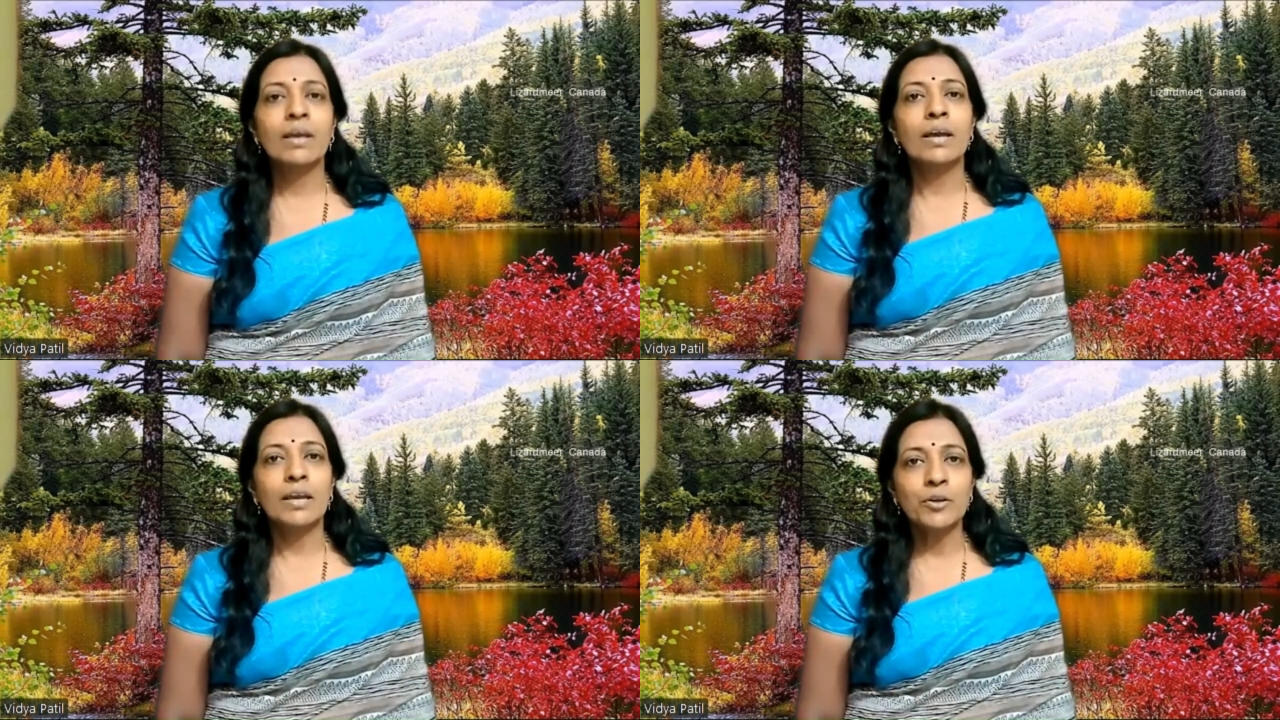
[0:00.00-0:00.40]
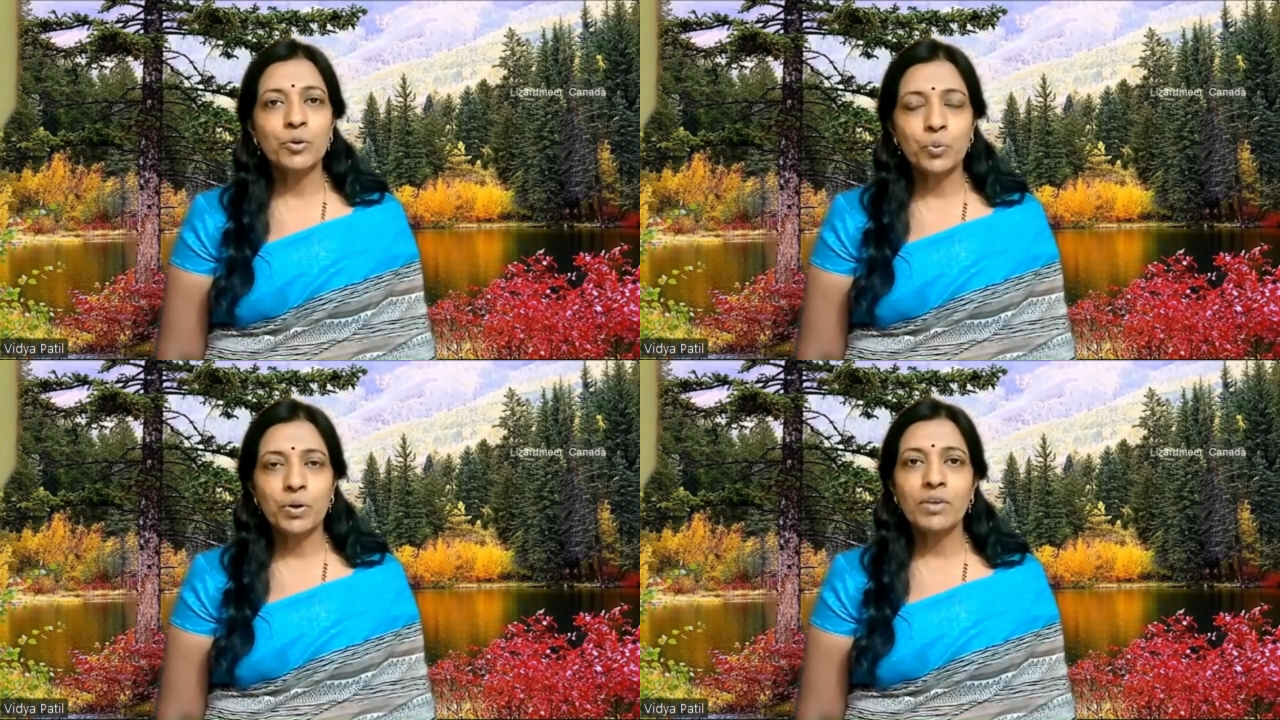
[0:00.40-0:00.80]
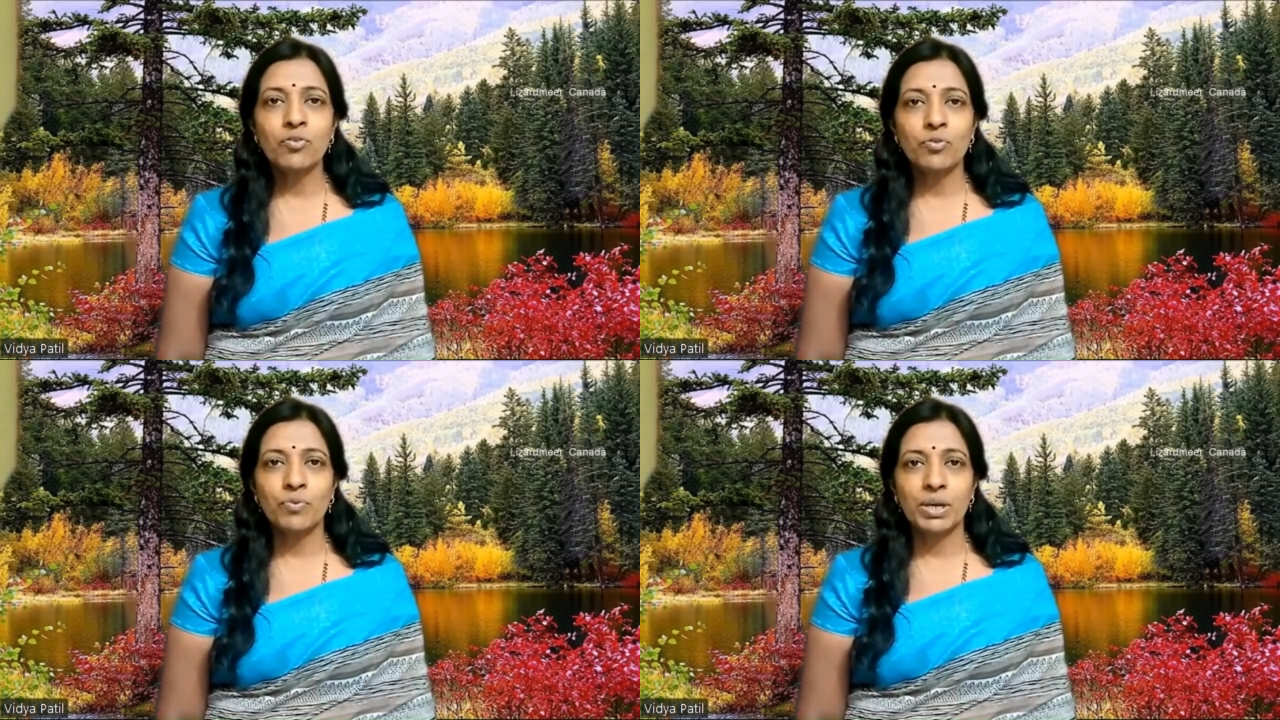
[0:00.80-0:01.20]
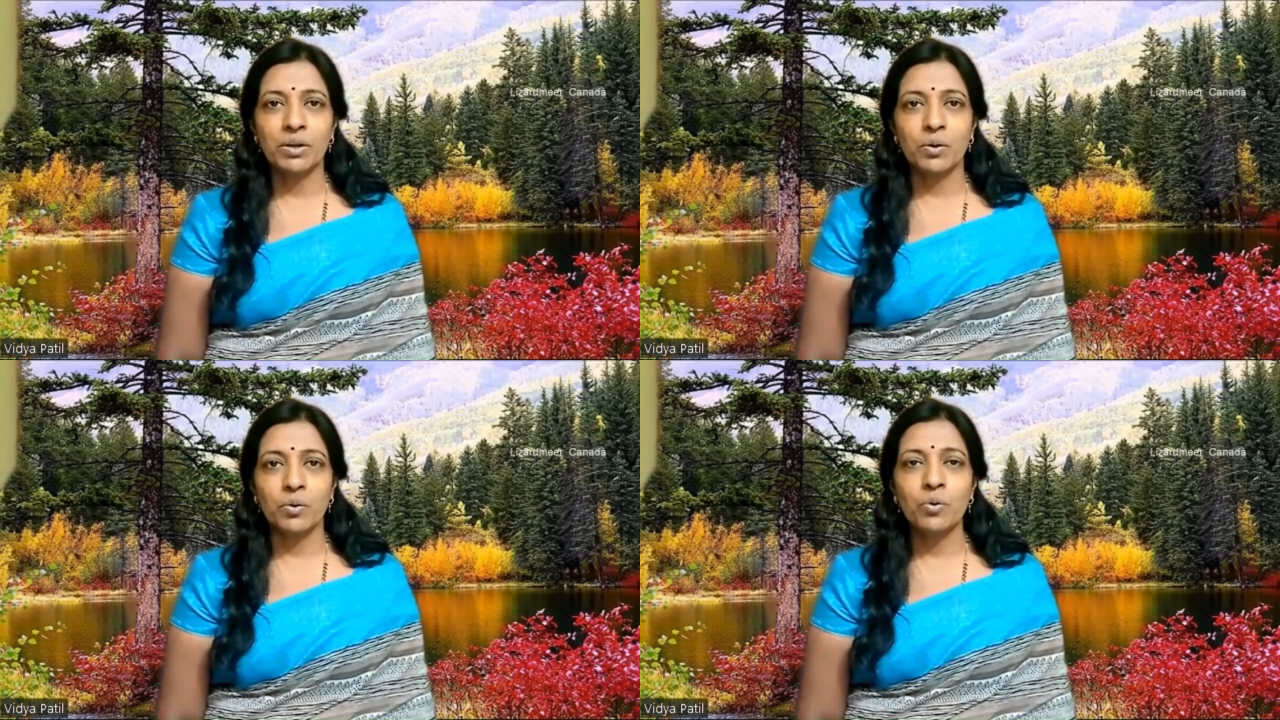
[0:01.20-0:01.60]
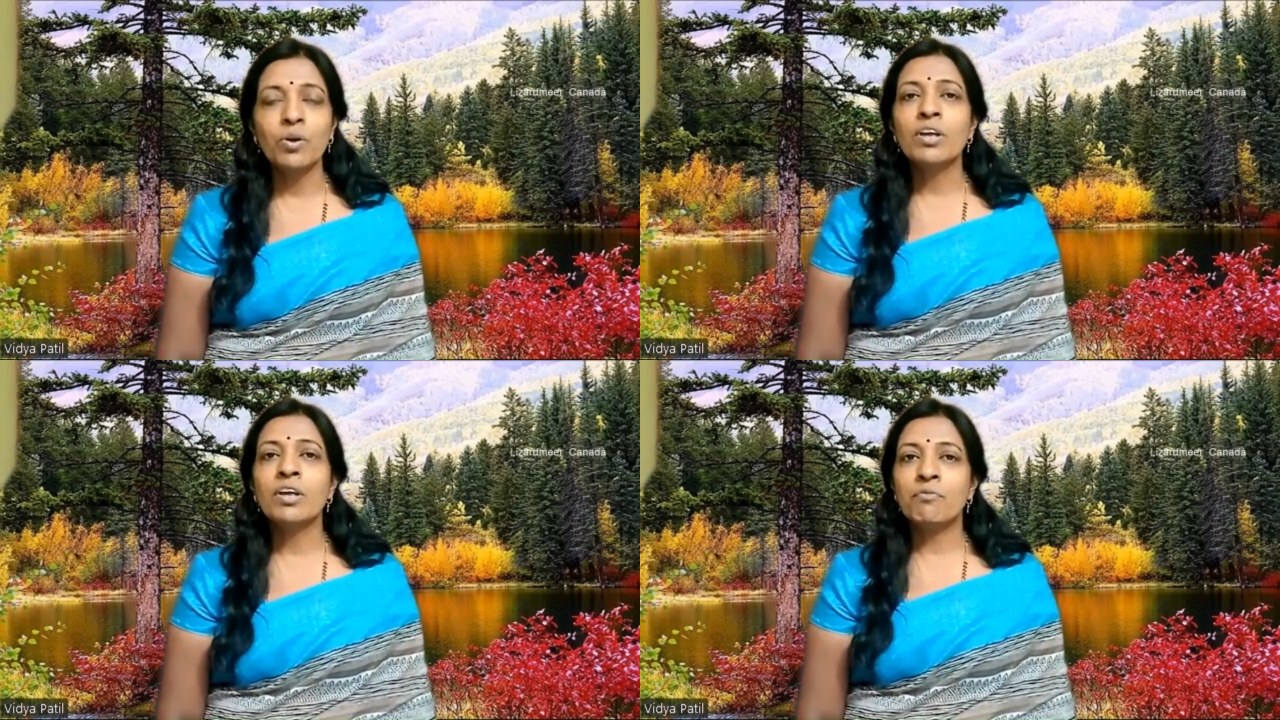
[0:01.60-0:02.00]
In today's video,
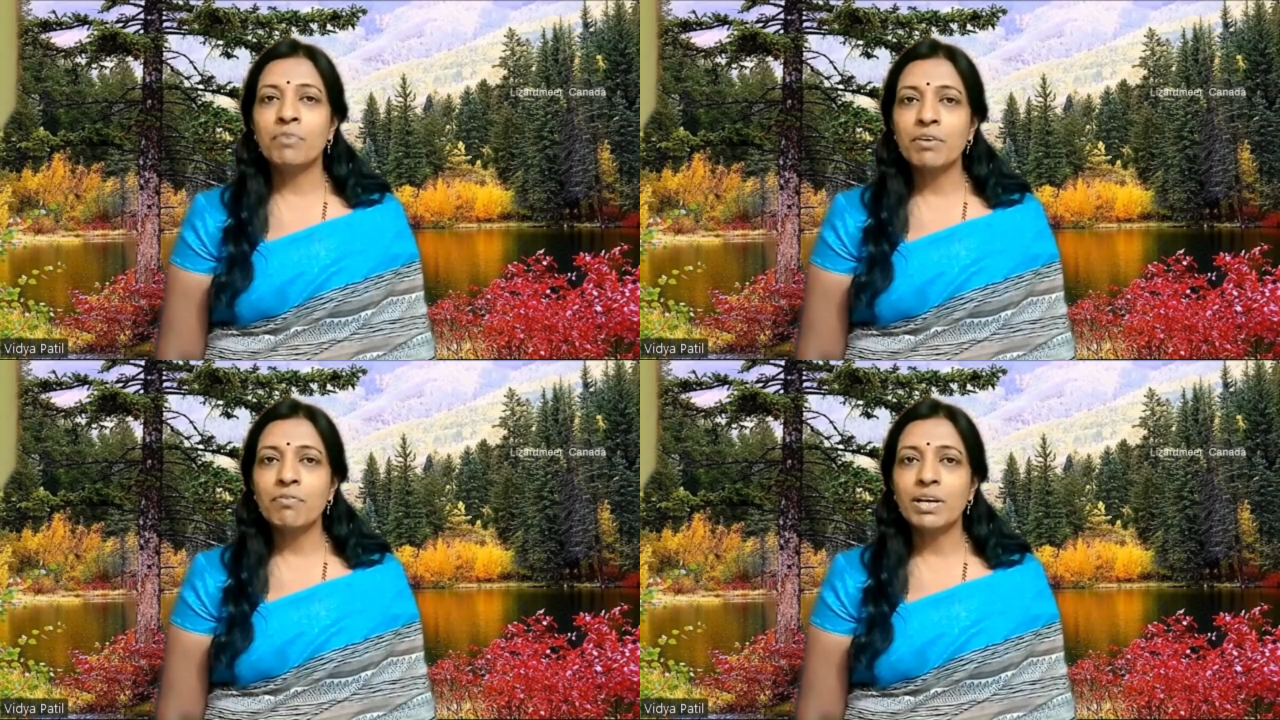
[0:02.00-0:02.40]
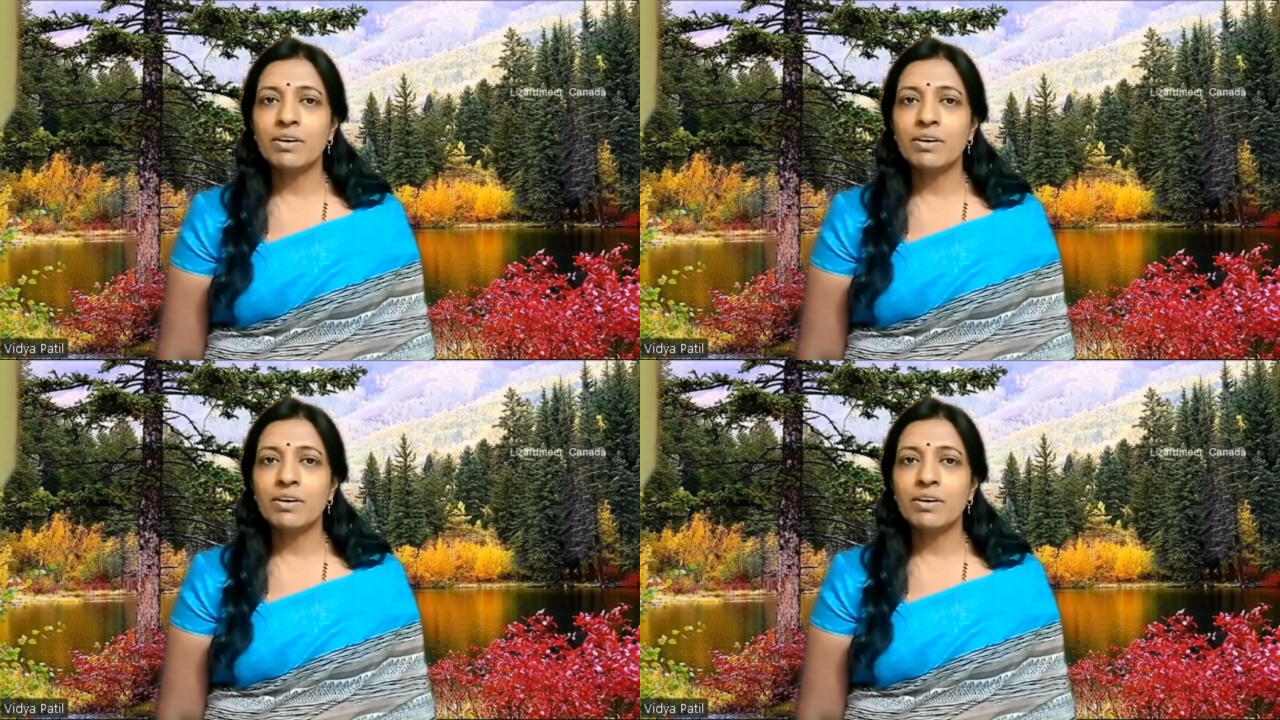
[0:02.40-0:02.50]
we will